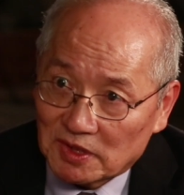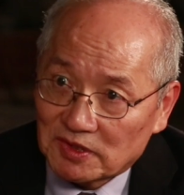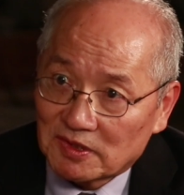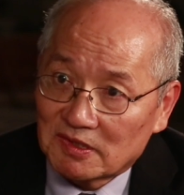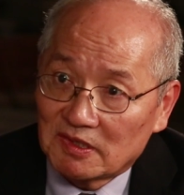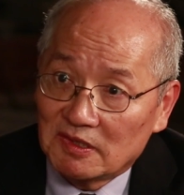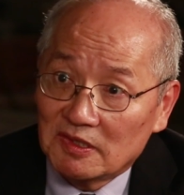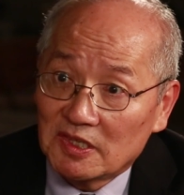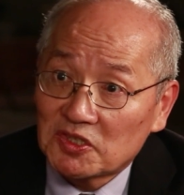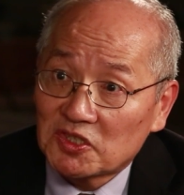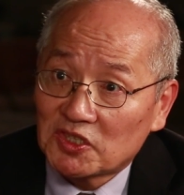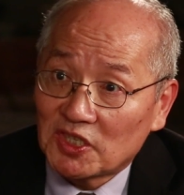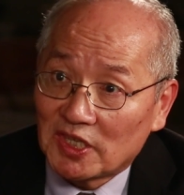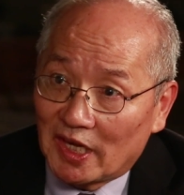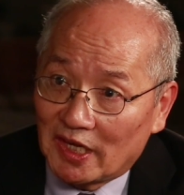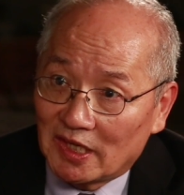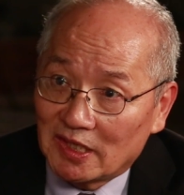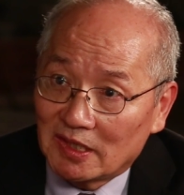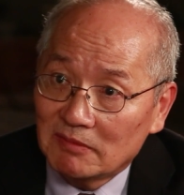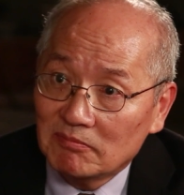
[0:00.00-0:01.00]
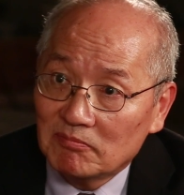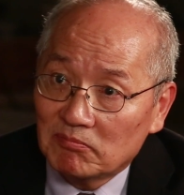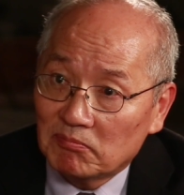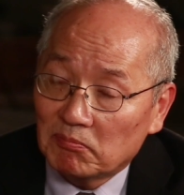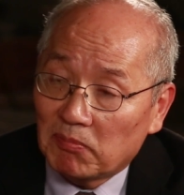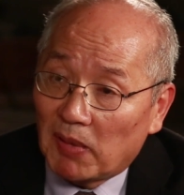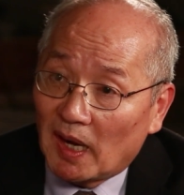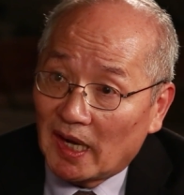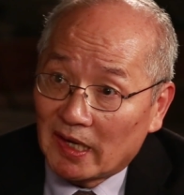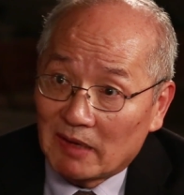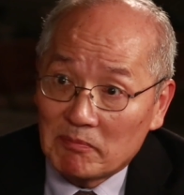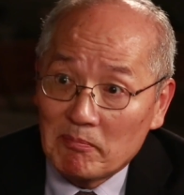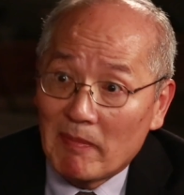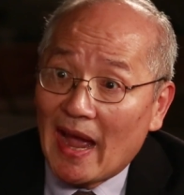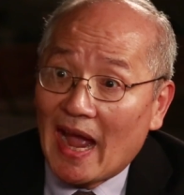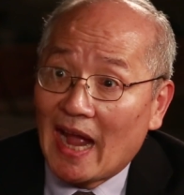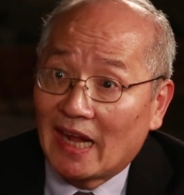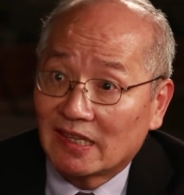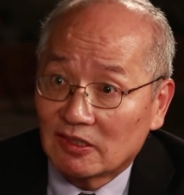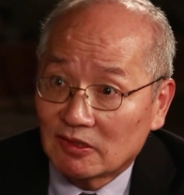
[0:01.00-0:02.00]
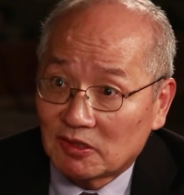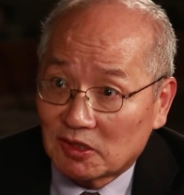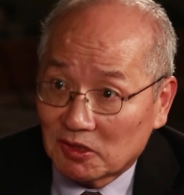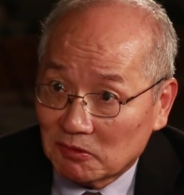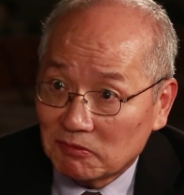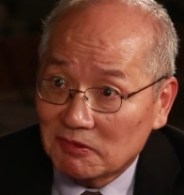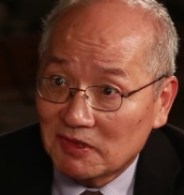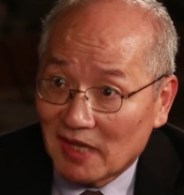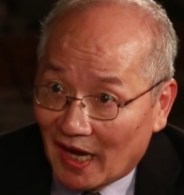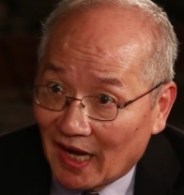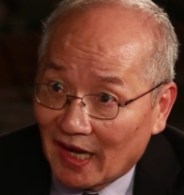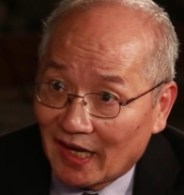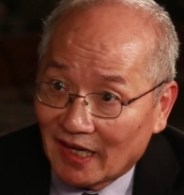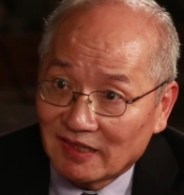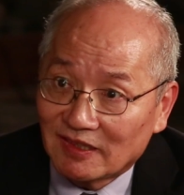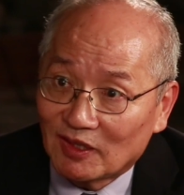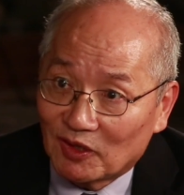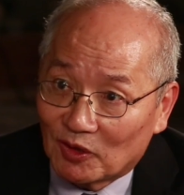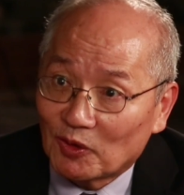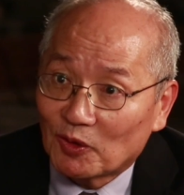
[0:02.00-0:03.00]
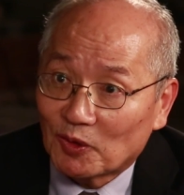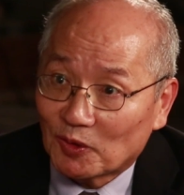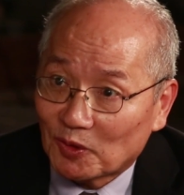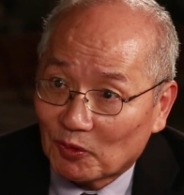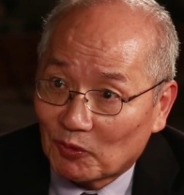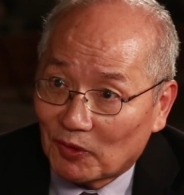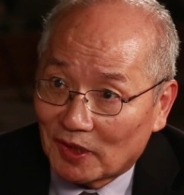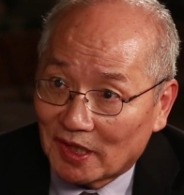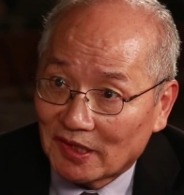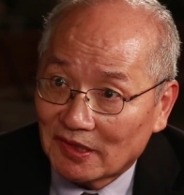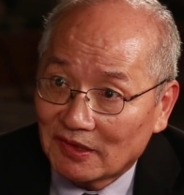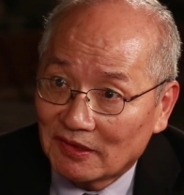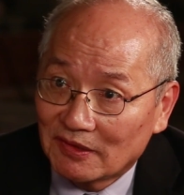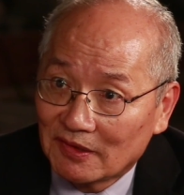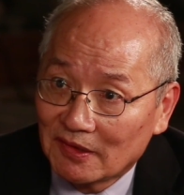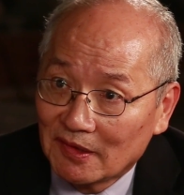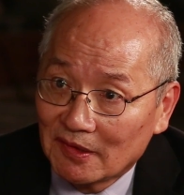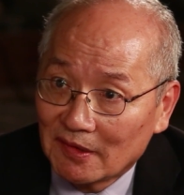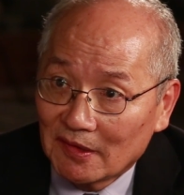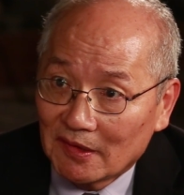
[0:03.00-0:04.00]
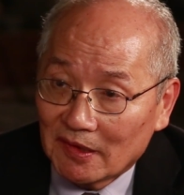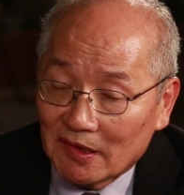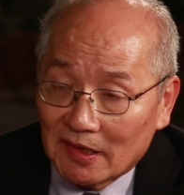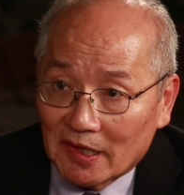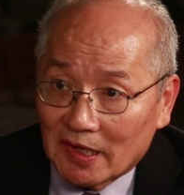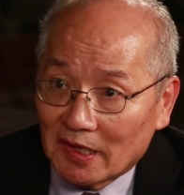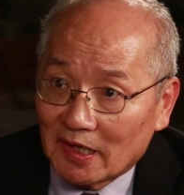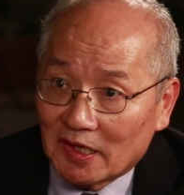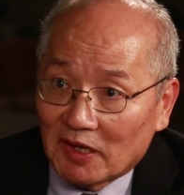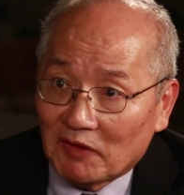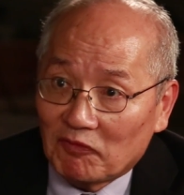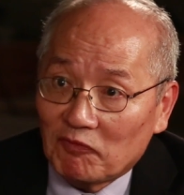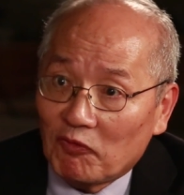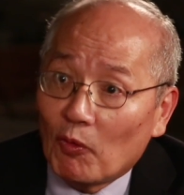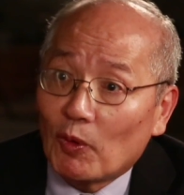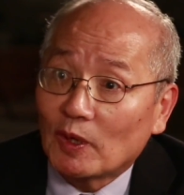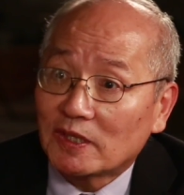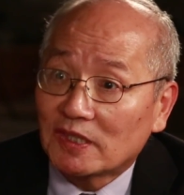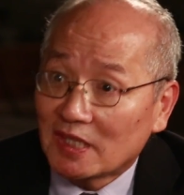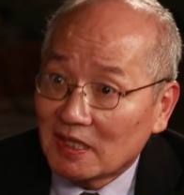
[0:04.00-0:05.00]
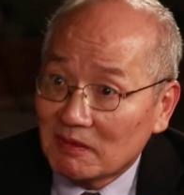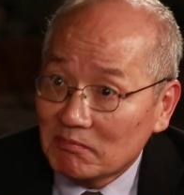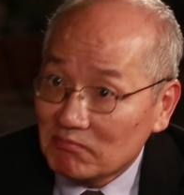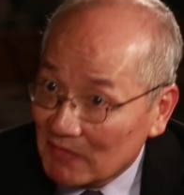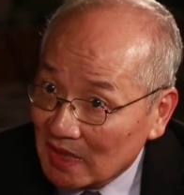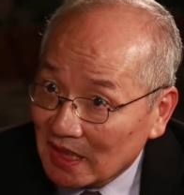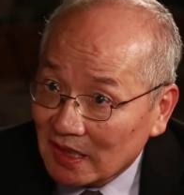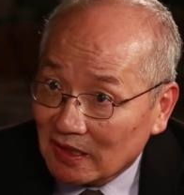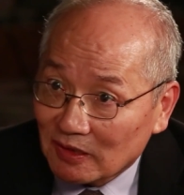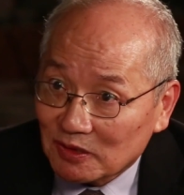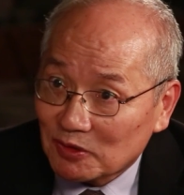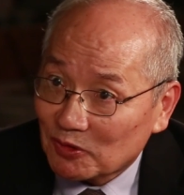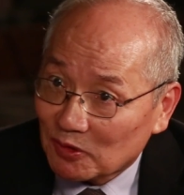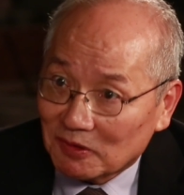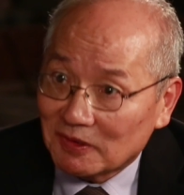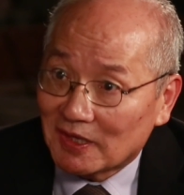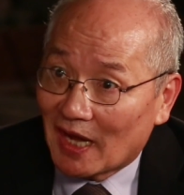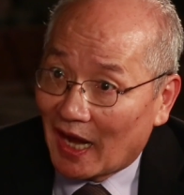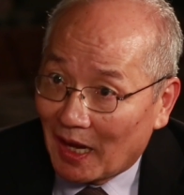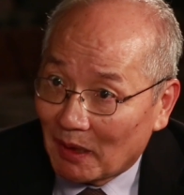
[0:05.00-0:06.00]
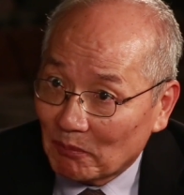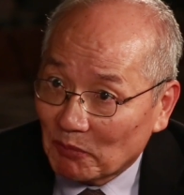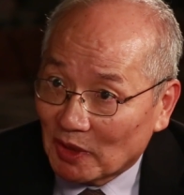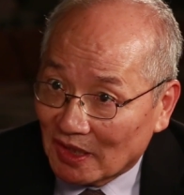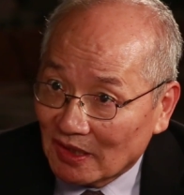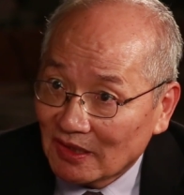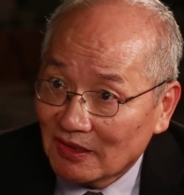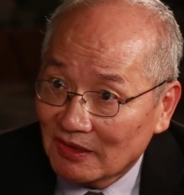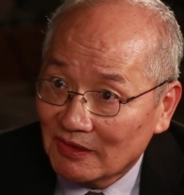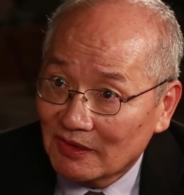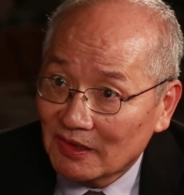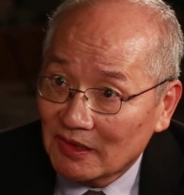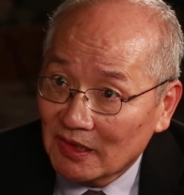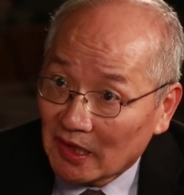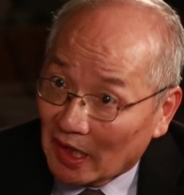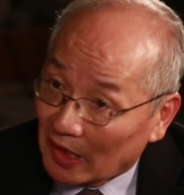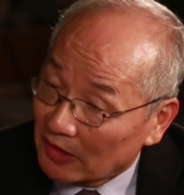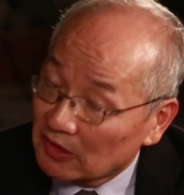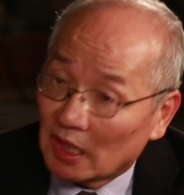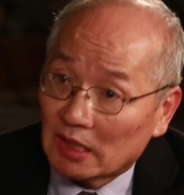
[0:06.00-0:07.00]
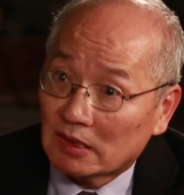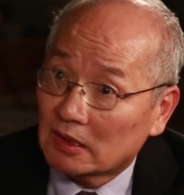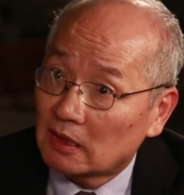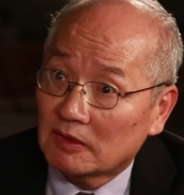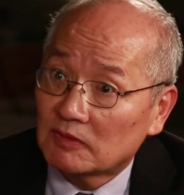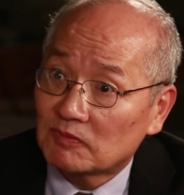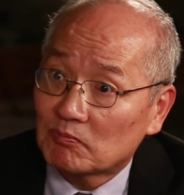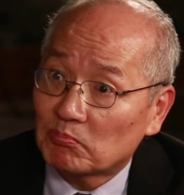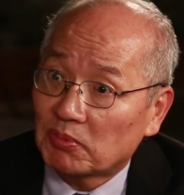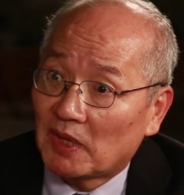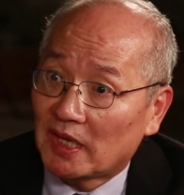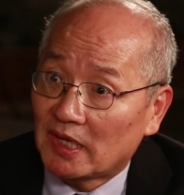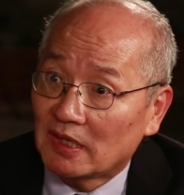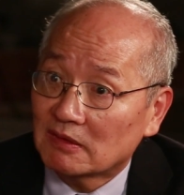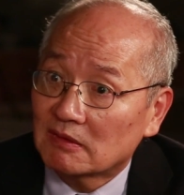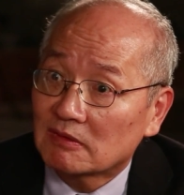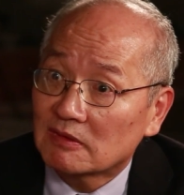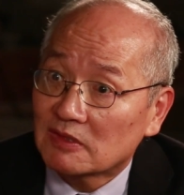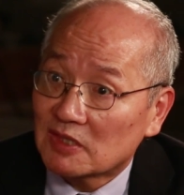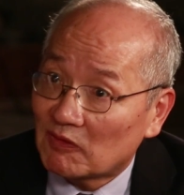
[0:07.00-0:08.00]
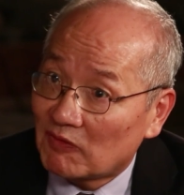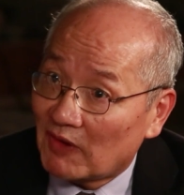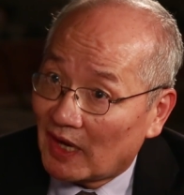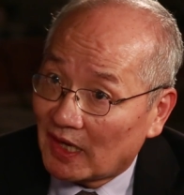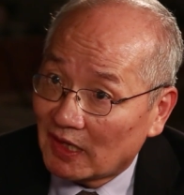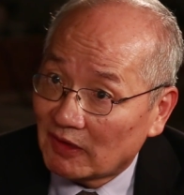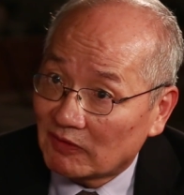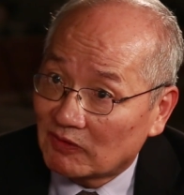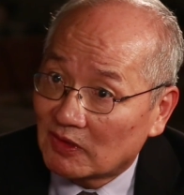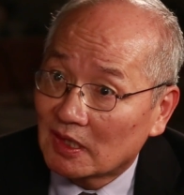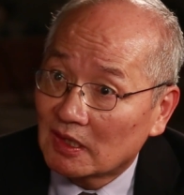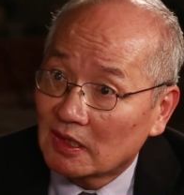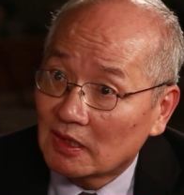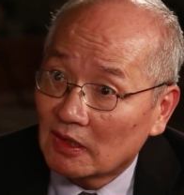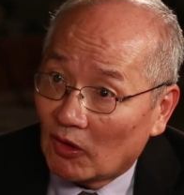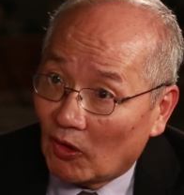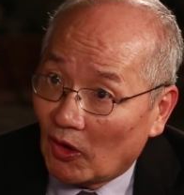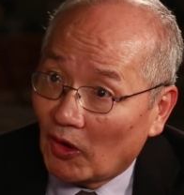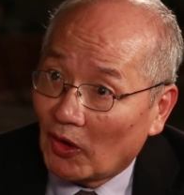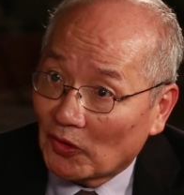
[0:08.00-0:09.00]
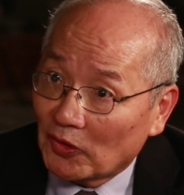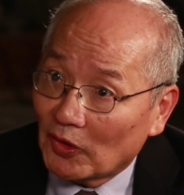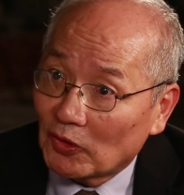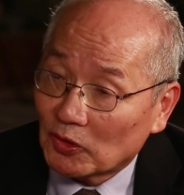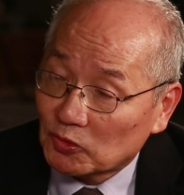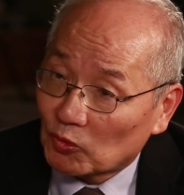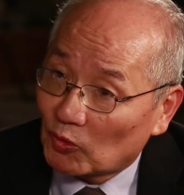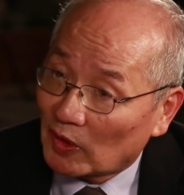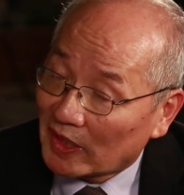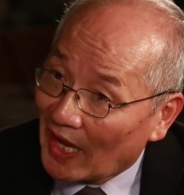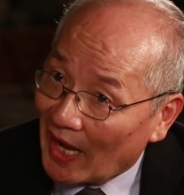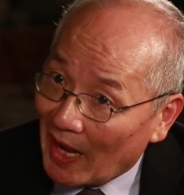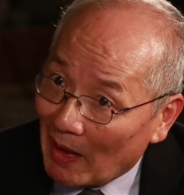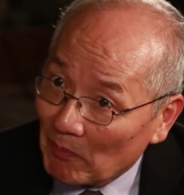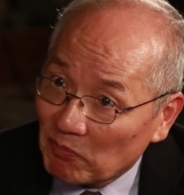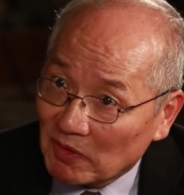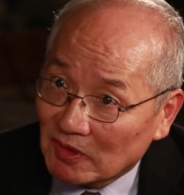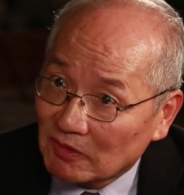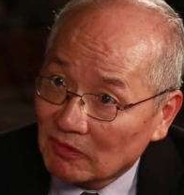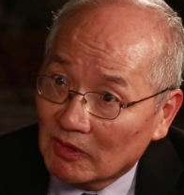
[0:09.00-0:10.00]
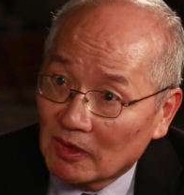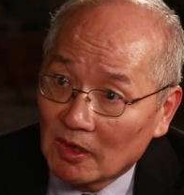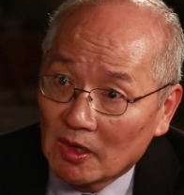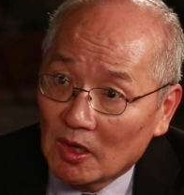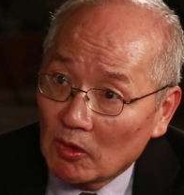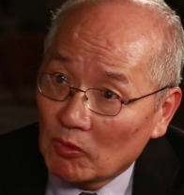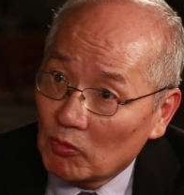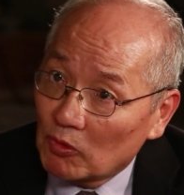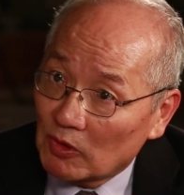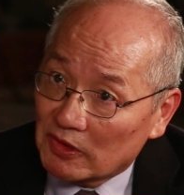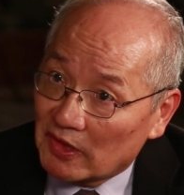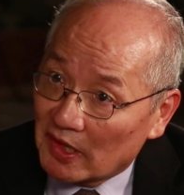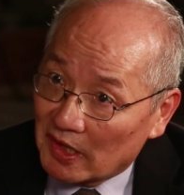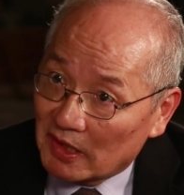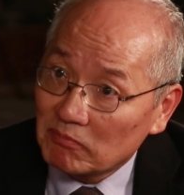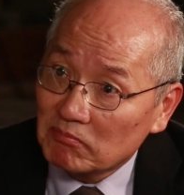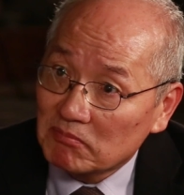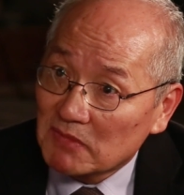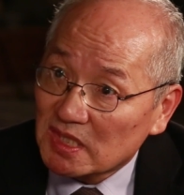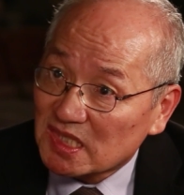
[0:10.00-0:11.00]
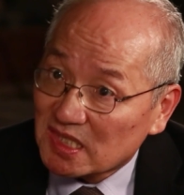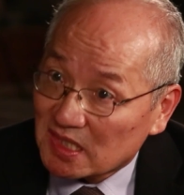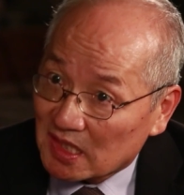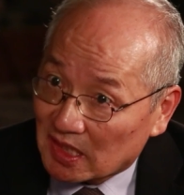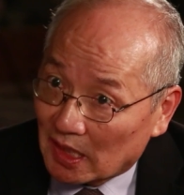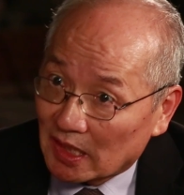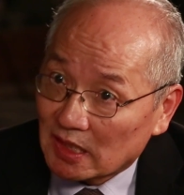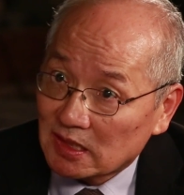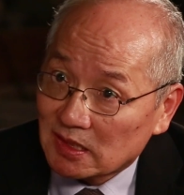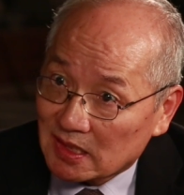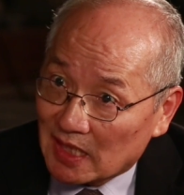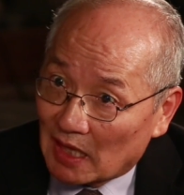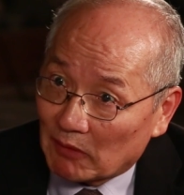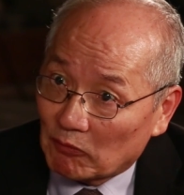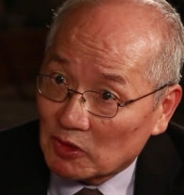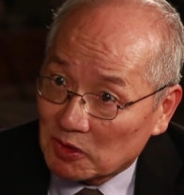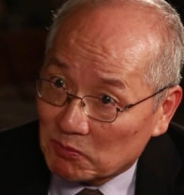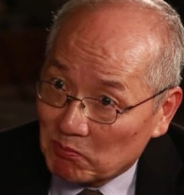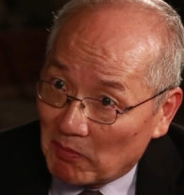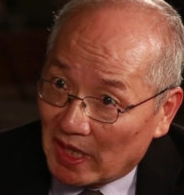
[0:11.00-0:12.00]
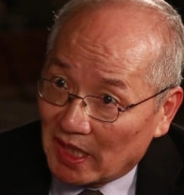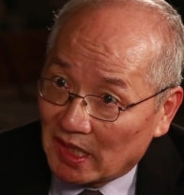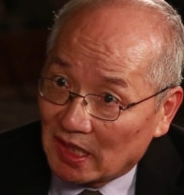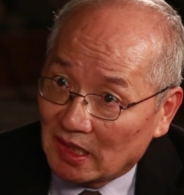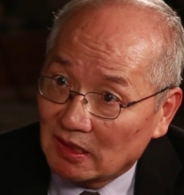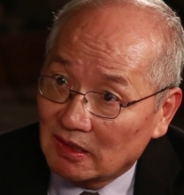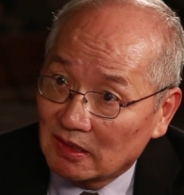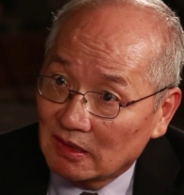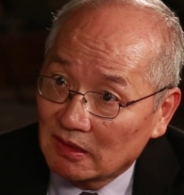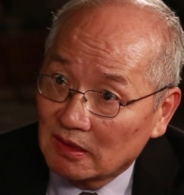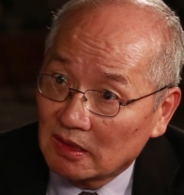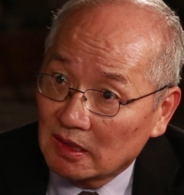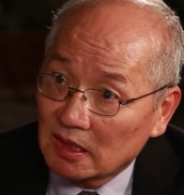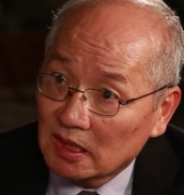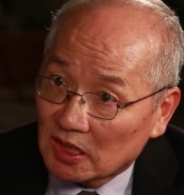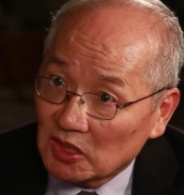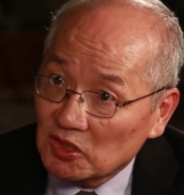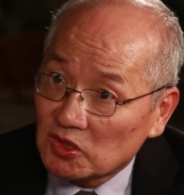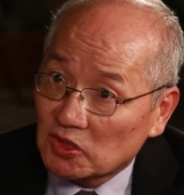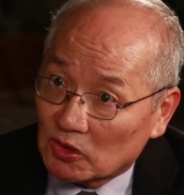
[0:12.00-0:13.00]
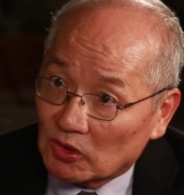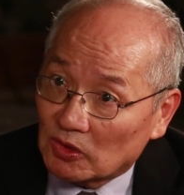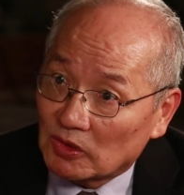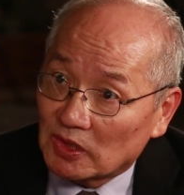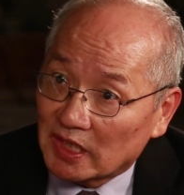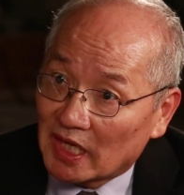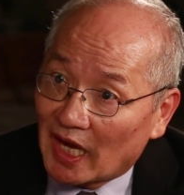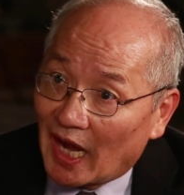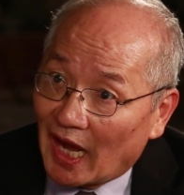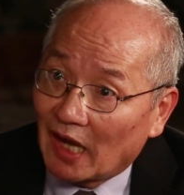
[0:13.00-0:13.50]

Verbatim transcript: was initiated by a magnitude nine earthquake and a fourteen meter tsunami, and yet the plant survived all those. What happened were then mistakes that were made concerning